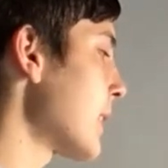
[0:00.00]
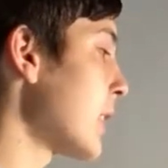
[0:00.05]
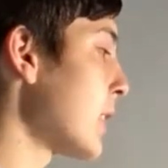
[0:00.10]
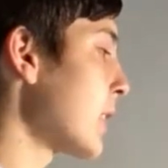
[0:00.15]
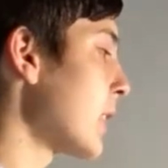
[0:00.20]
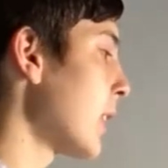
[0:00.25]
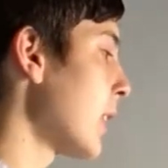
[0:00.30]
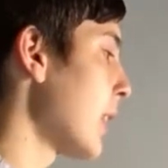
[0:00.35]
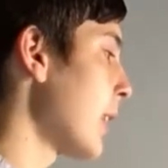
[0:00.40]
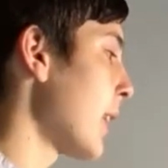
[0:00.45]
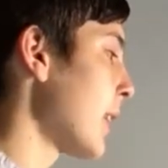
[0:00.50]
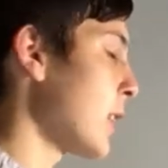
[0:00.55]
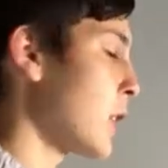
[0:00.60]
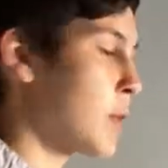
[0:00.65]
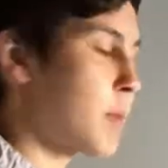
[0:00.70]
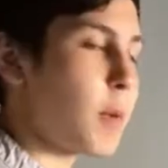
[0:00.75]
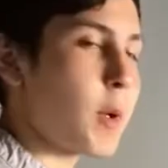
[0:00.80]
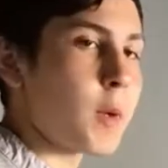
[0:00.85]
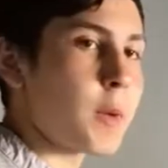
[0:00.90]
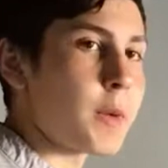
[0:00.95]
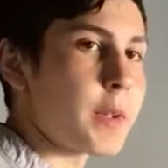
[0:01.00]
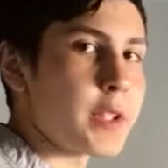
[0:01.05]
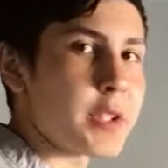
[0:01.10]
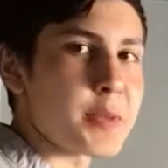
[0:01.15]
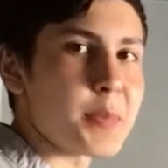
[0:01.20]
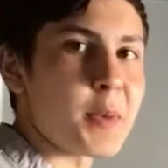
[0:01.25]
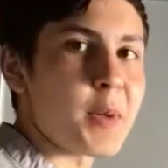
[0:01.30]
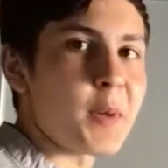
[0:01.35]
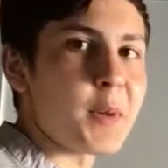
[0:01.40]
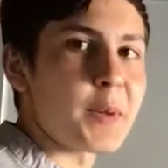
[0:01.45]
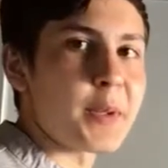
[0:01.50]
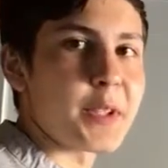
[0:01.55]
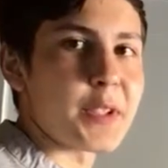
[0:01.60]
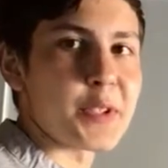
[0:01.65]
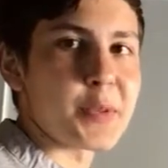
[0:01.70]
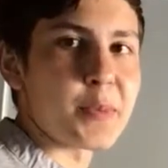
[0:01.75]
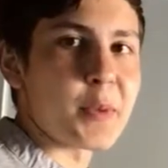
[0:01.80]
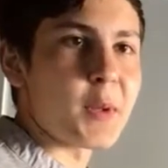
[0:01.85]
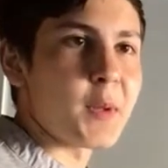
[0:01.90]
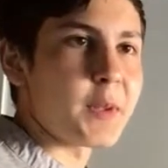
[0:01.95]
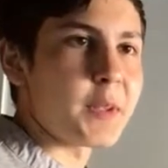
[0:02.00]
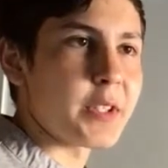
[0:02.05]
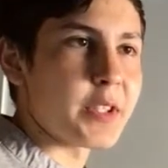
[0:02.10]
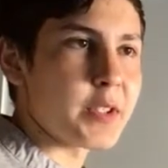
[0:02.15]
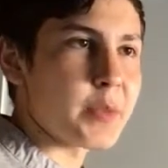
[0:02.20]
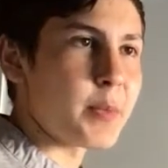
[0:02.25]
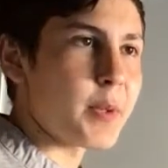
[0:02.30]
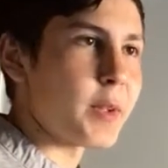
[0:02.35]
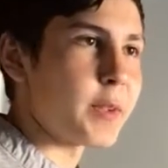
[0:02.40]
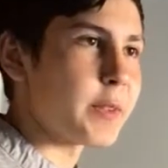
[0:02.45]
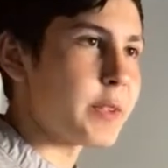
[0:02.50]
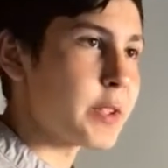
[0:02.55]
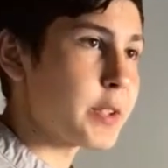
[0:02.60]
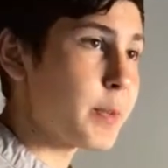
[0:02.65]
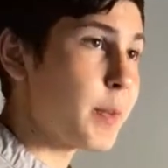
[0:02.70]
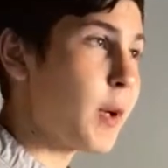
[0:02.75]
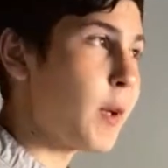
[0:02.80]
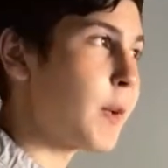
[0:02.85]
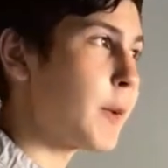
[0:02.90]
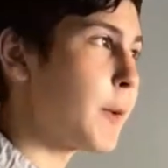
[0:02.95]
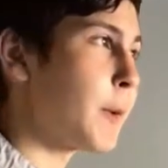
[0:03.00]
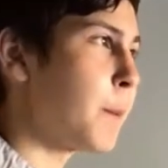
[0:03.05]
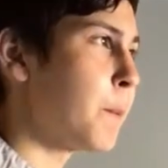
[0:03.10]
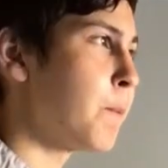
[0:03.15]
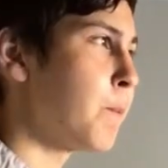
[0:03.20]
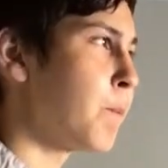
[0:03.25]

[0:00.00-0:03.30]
is going to get smaller and smaller and smaller and smaller and smaller.